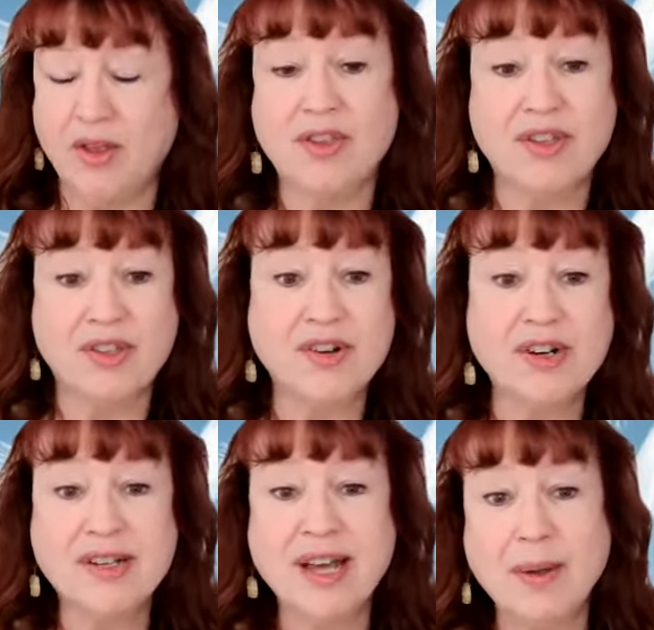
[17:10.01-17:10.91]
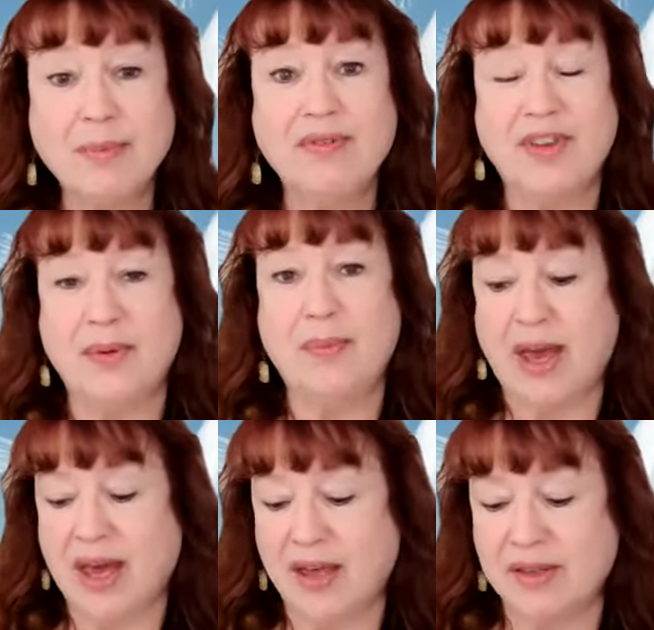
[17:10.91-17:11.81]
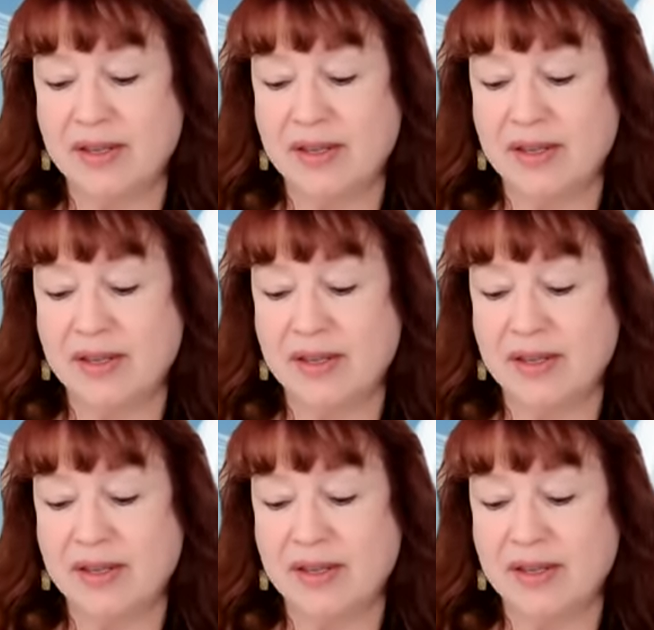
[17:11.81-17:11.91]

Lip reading: The third type of empath